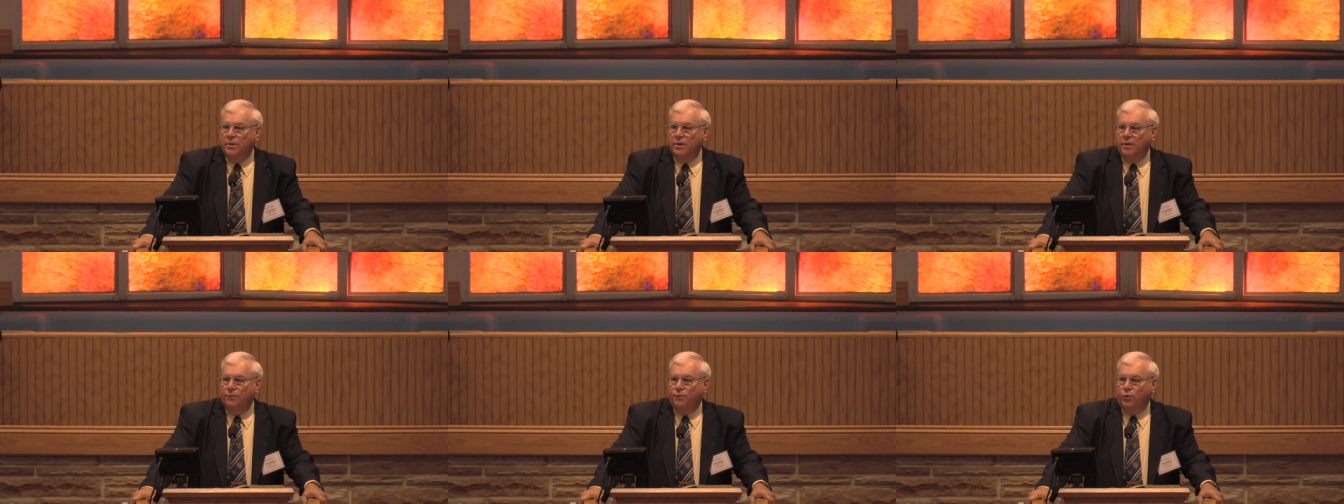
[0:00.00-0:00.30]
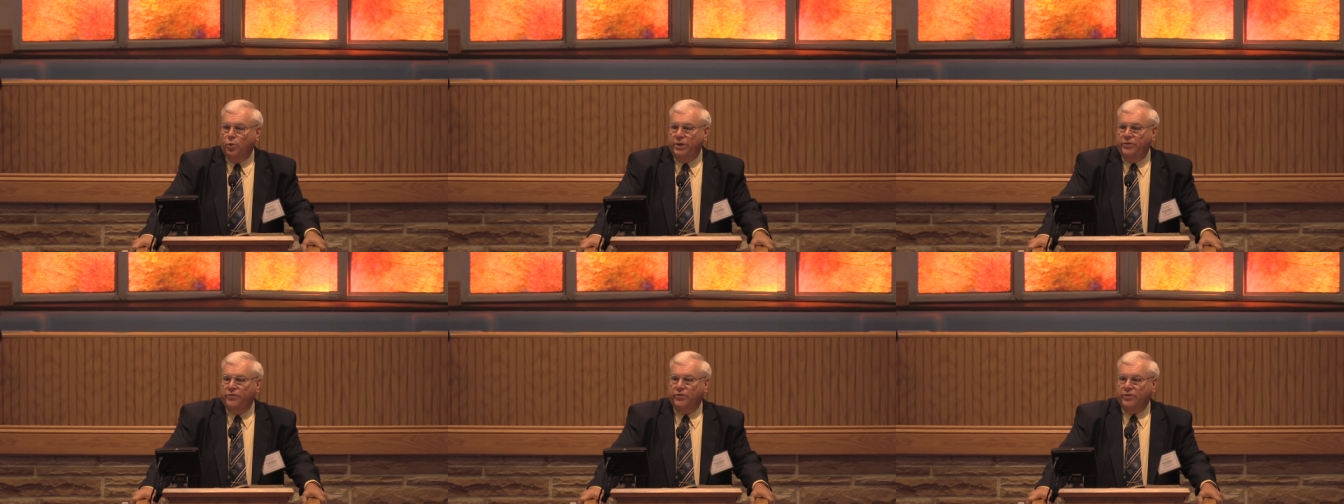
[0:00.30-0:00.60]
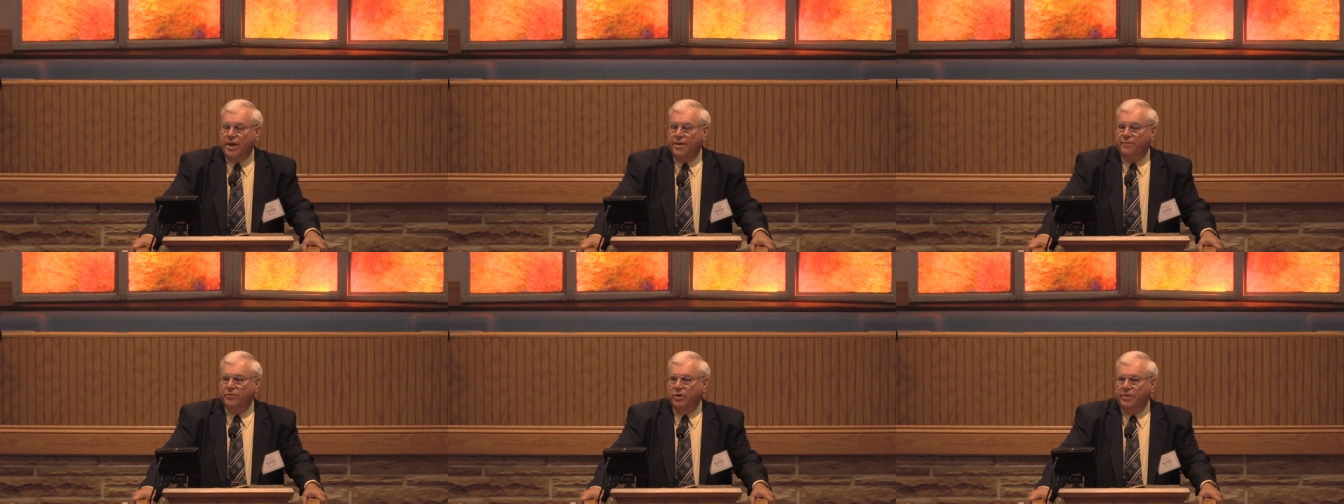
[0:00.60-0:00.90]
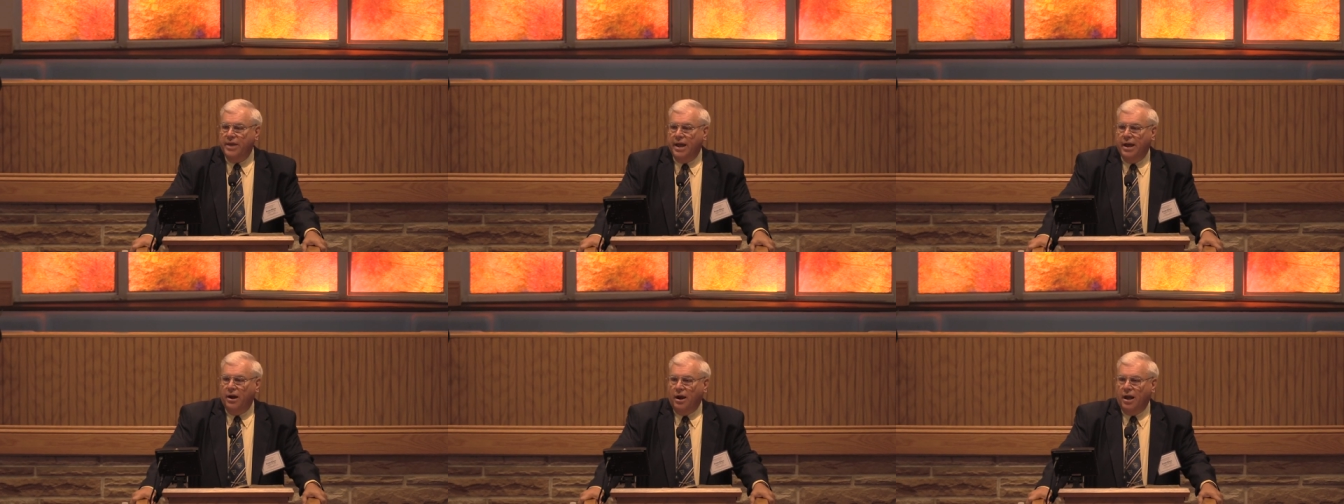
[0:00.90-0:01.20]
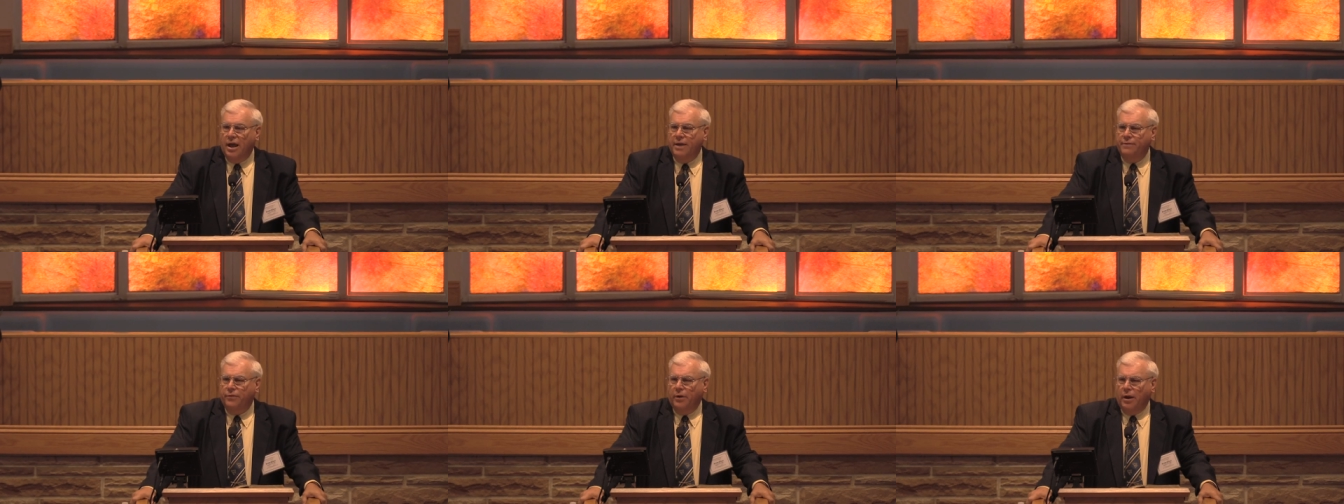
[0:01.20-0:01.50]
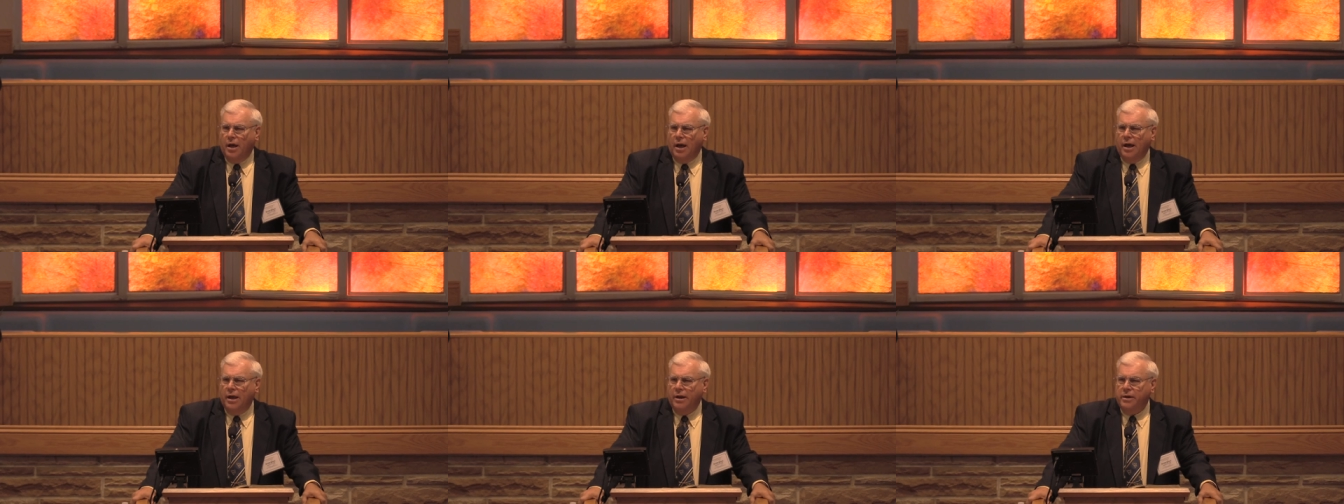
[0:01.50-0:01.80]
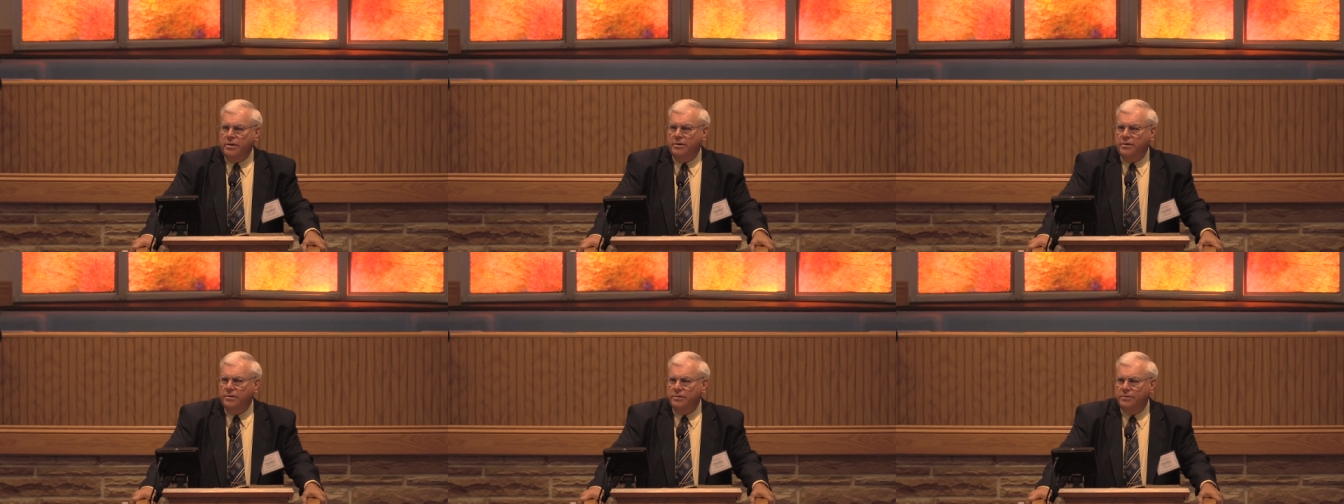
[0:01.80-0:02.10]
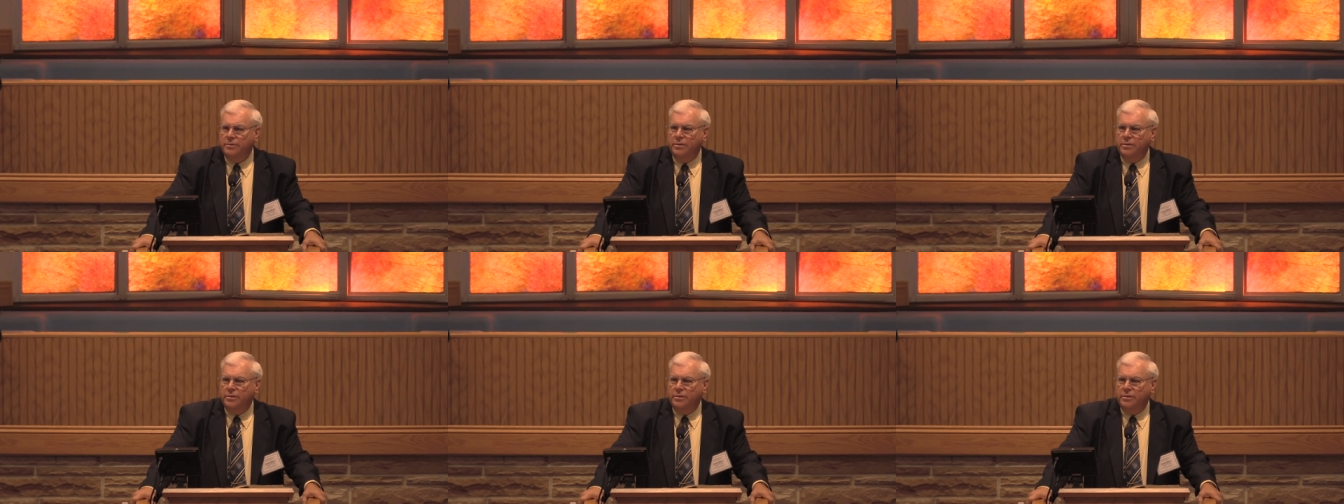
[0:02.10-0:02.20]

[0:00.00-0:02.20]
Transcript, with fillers: If we sever that lifeline